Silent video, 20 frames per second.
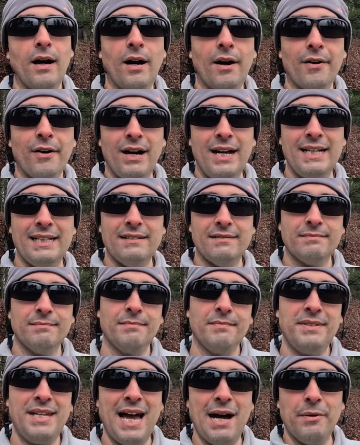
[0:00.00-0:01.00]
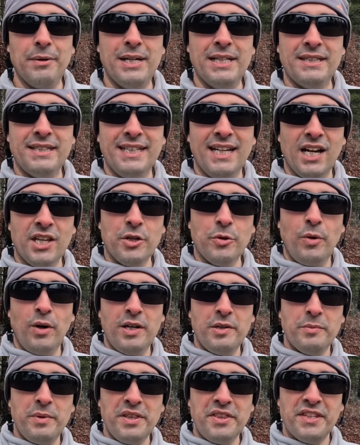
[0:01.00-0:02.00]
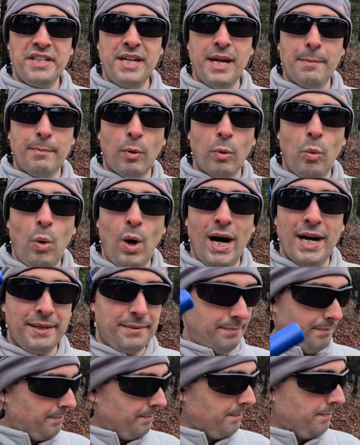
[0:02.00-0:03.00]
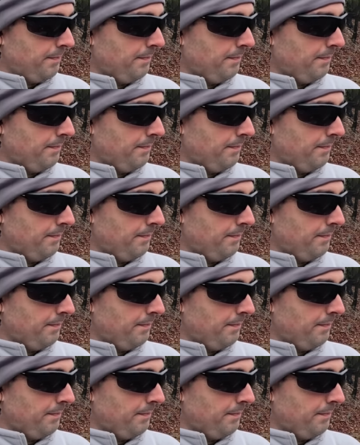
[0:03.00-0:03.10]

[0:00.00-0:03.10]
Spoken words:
All right, now we'll hit the other one with the number one. All